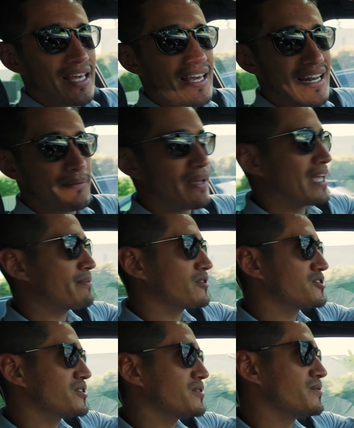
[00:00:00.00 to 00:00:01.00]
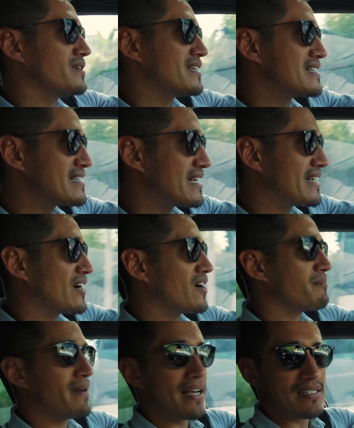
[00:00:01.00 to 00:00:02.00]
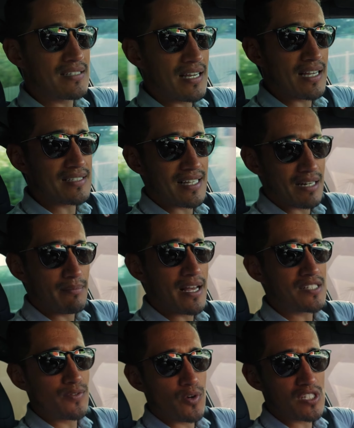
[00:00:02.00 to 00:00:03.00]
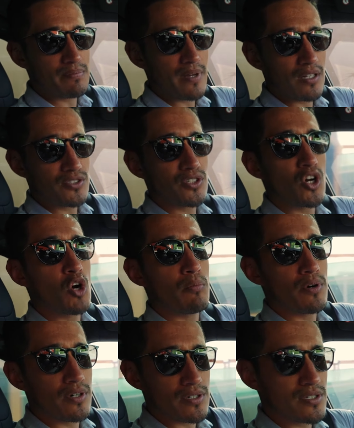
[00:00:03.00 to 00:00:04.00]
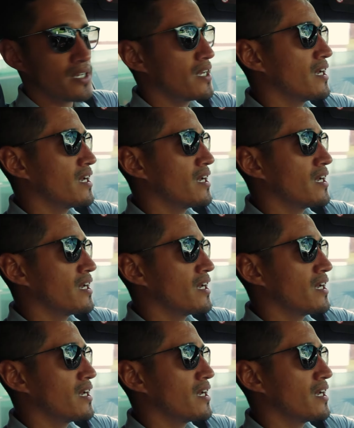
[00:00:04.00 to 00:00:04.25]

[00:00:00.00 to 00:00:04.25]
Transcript: and I'm able to send out a mass text and a mass voicemail to homeowners,